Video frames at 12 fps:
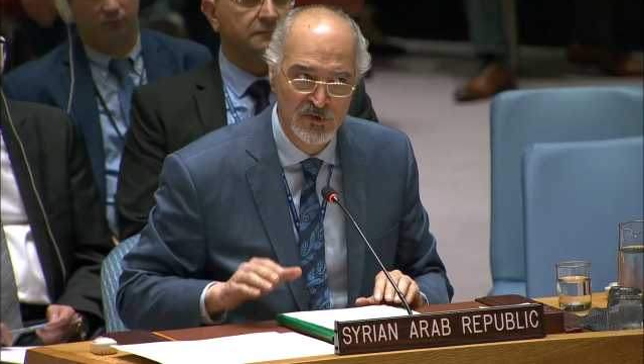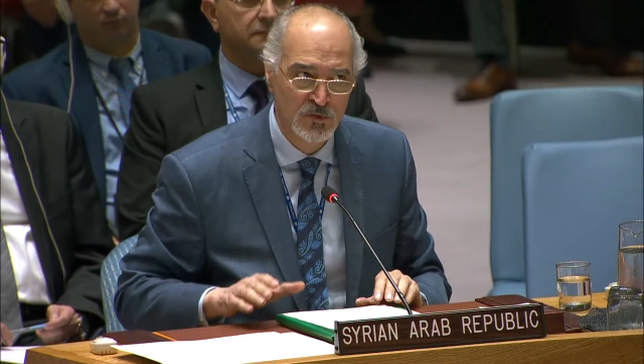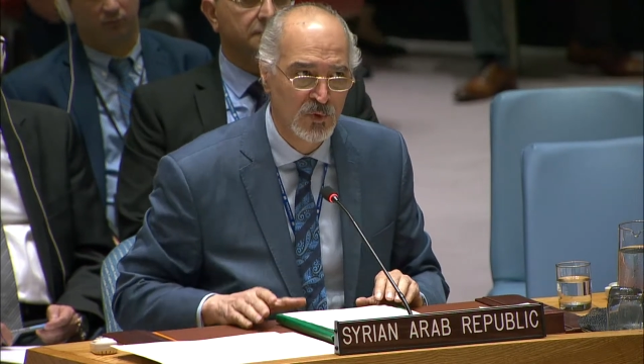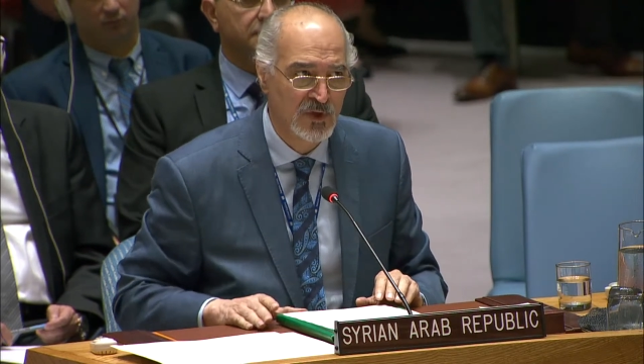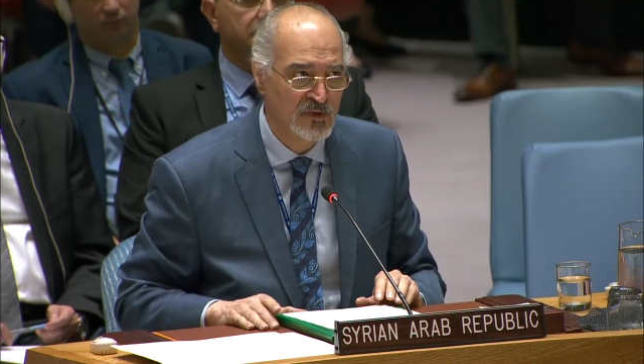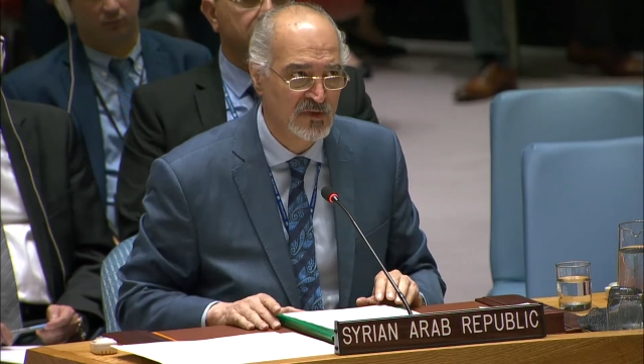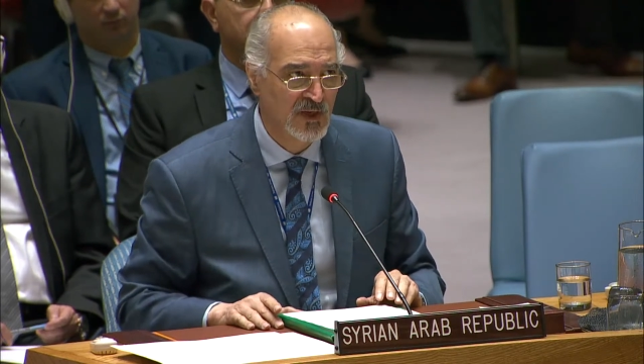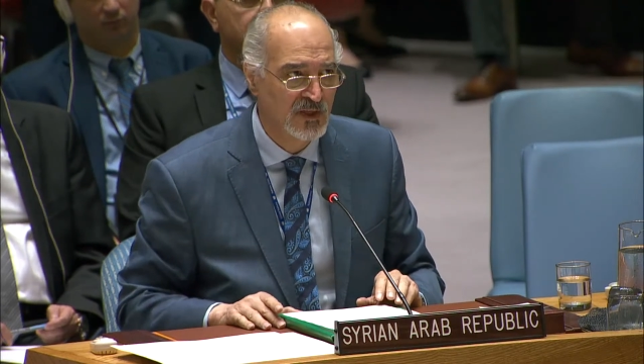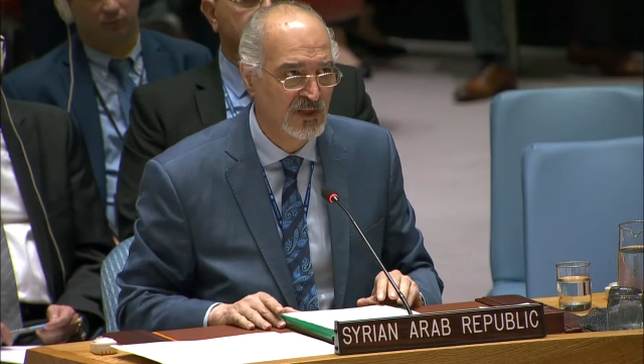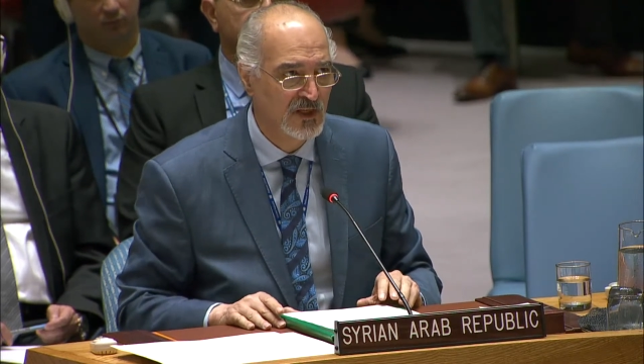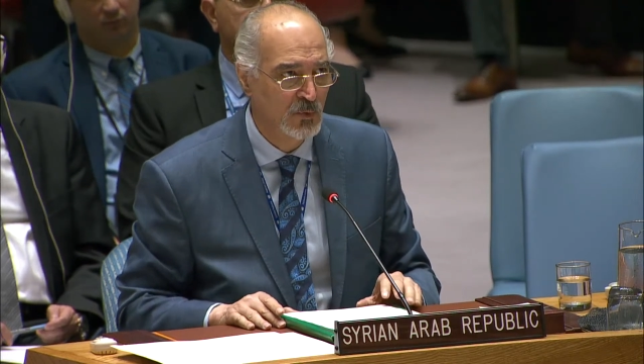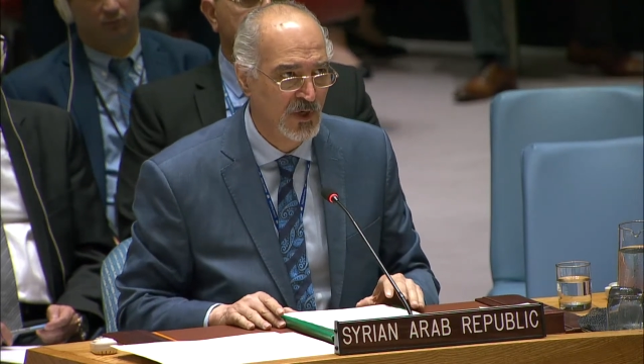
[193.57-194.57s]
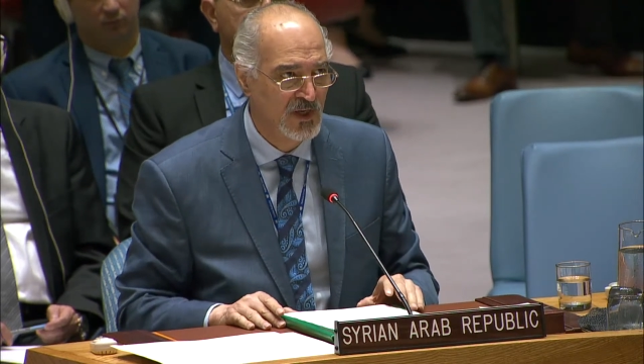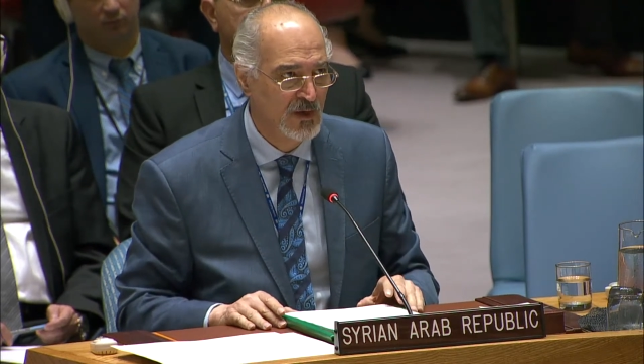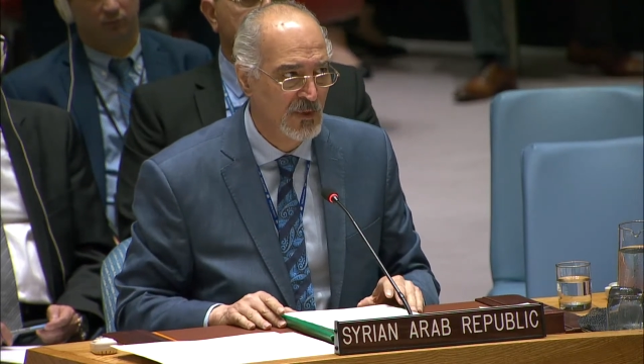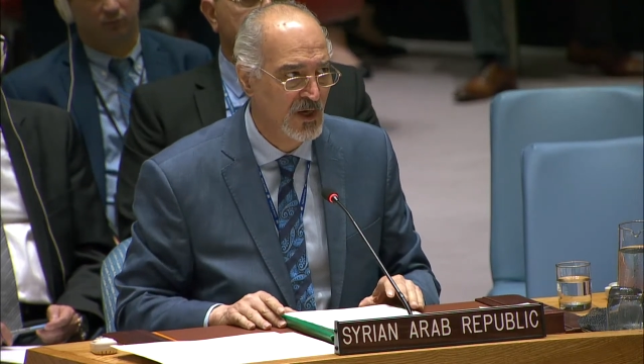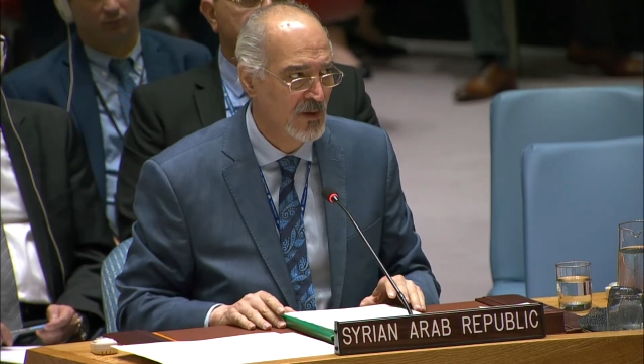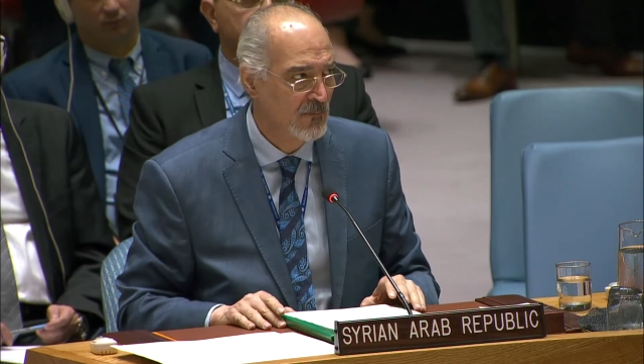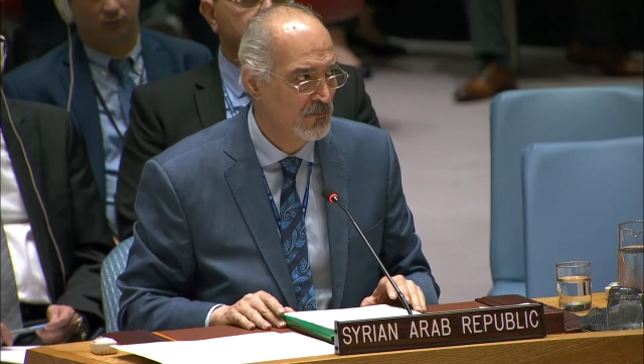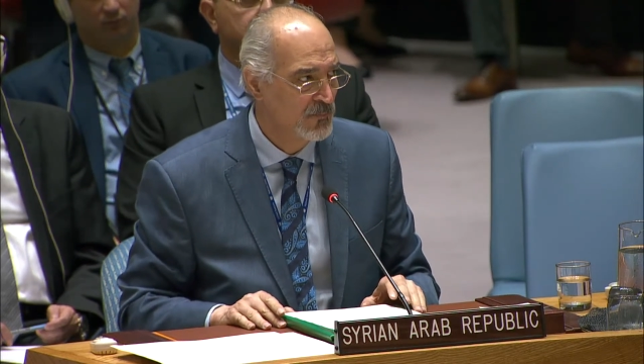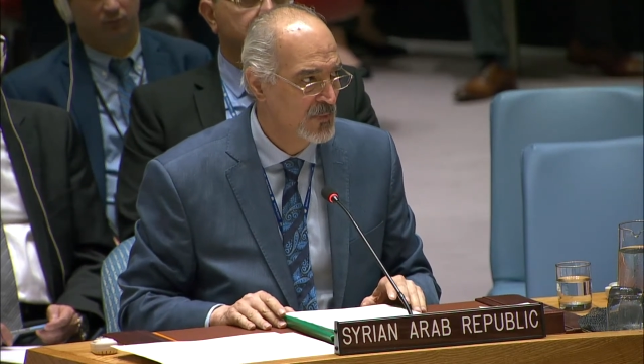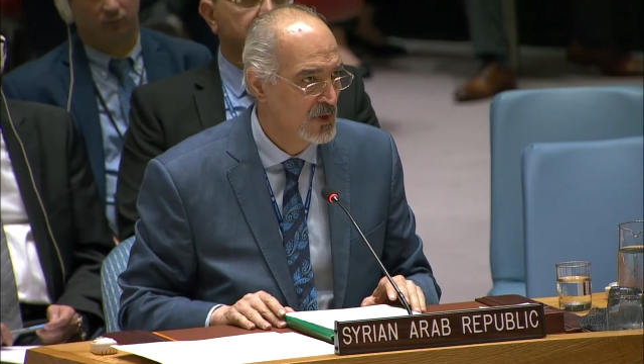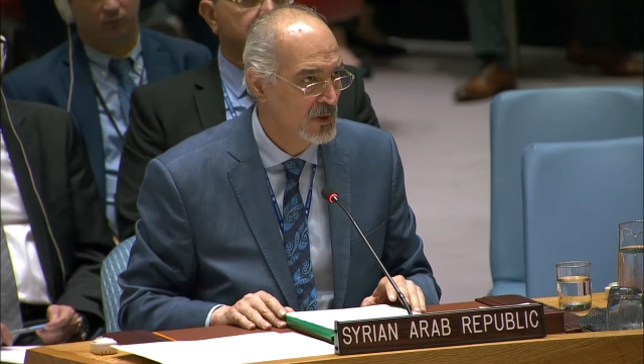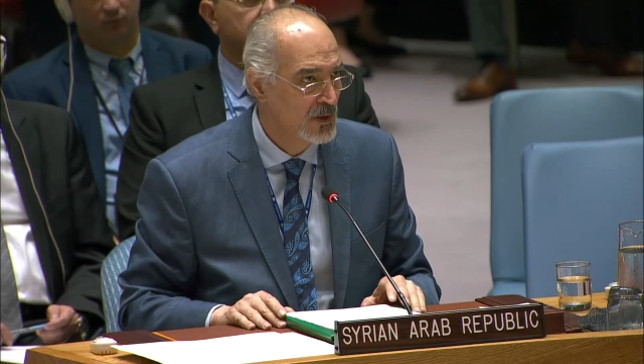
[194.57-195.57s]
because they do not want to
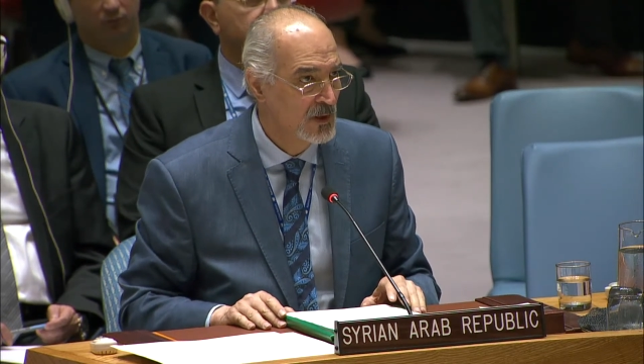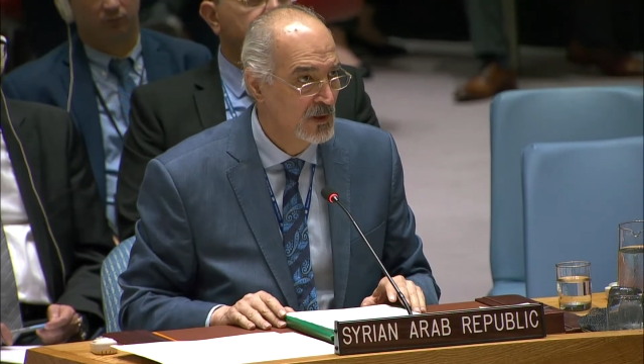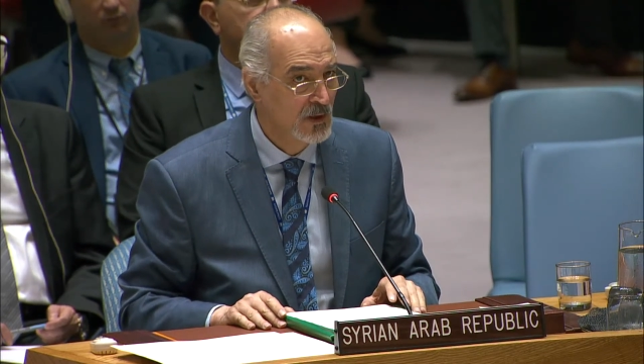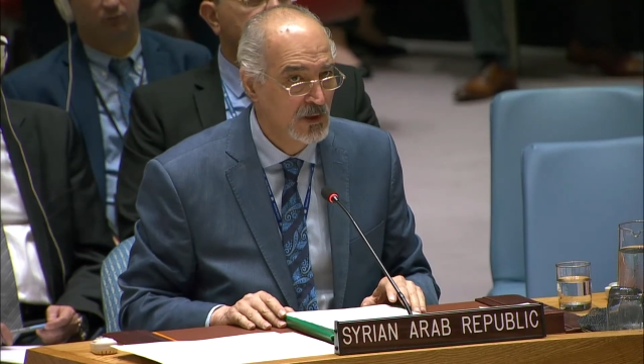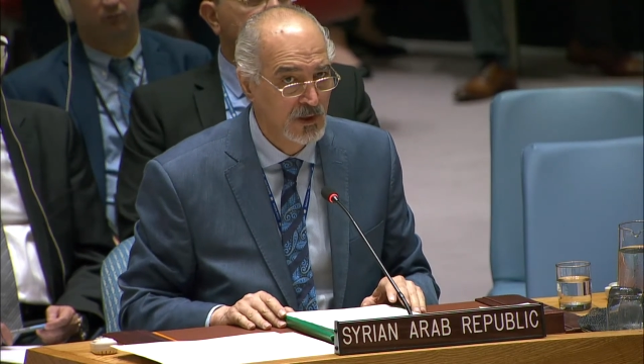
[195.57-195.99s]
assist